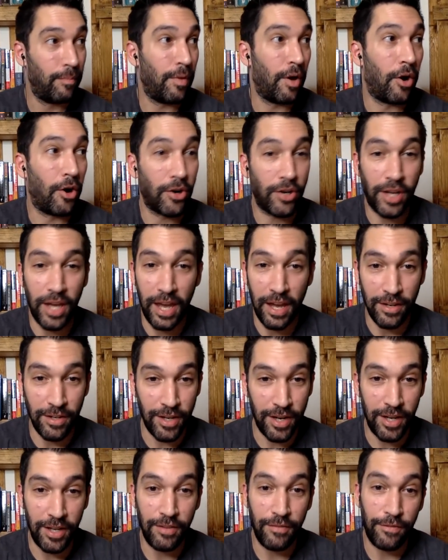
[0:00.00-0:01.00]
Our
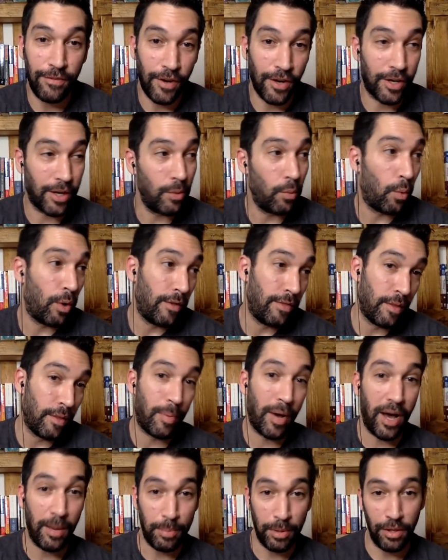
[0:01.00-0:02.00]
candidate fucking won the
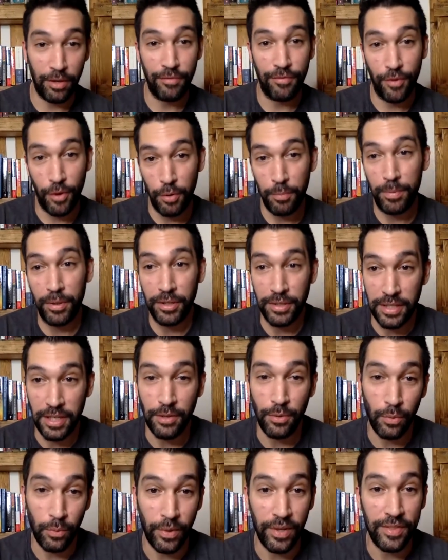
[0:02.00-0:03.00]
popular vote but
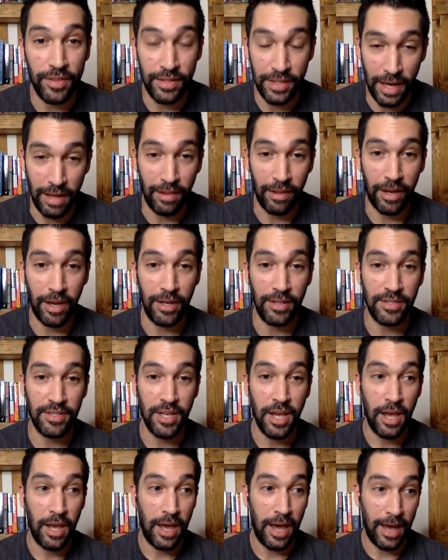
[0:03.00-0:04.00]
didn't win the delegates,
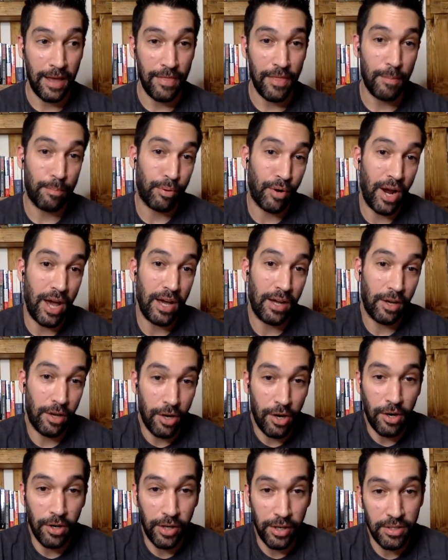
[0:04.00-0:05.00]
and the Prague
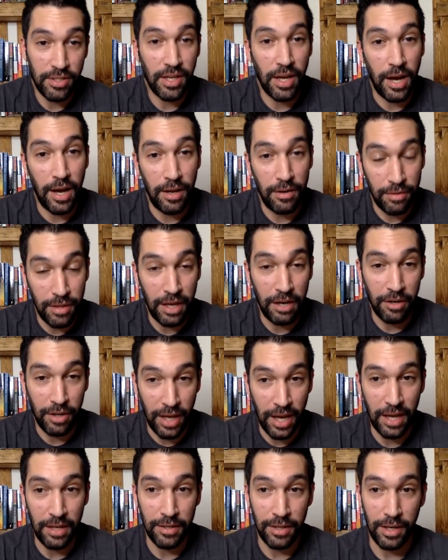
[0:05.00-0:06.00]
caucus got their
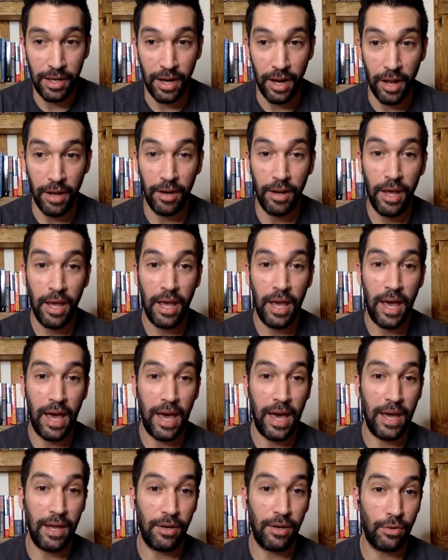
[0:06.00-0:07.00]
candidate in,
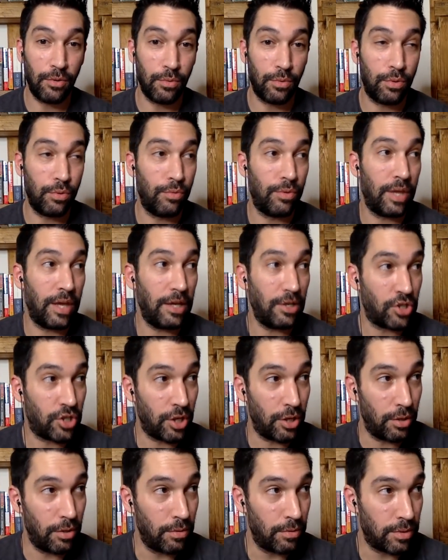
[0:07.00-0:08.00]
and who they
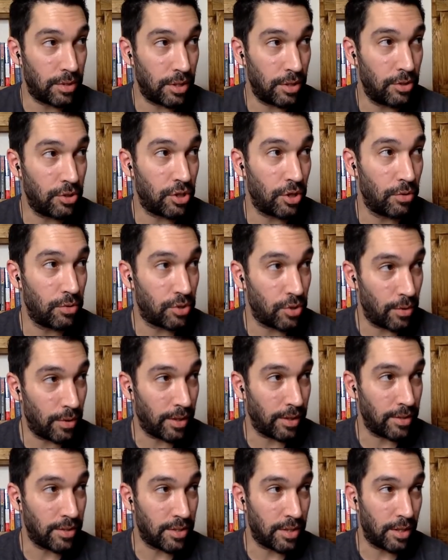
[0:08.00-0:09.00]
chose in Joe
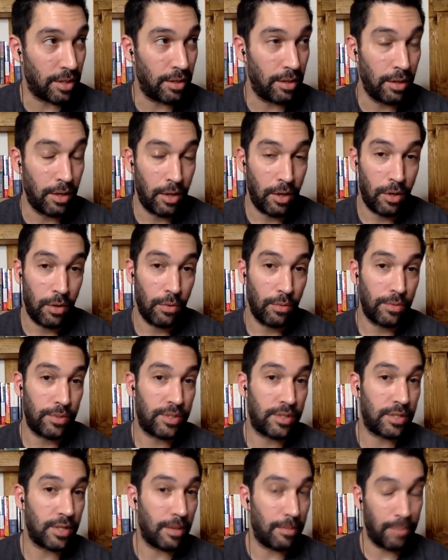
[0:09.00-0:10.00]
Jorgensen was
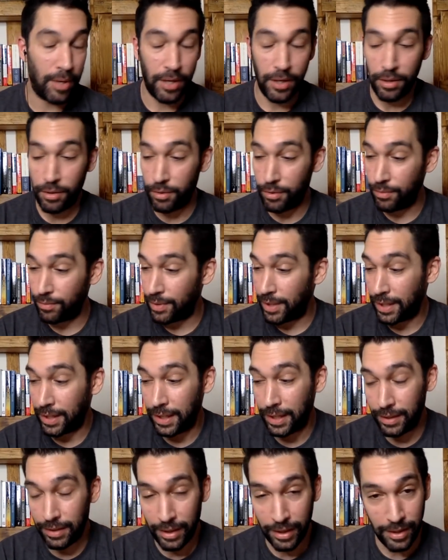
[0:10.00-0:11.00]
somebody who,
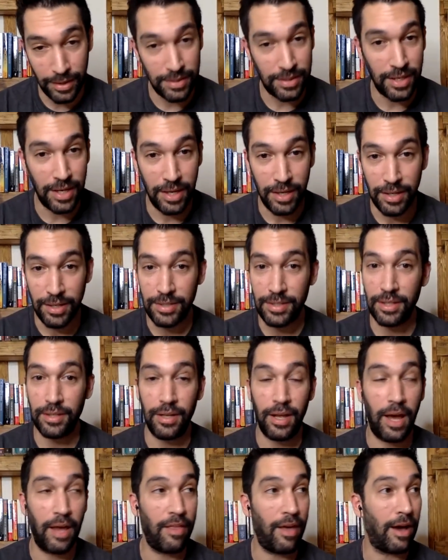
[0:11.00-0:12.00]
again, like I said, is
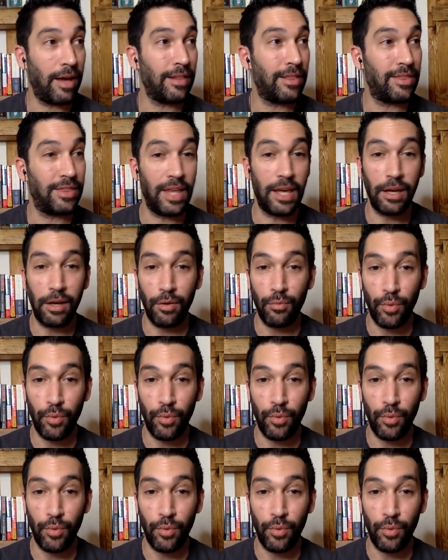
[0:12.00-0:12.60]
I think a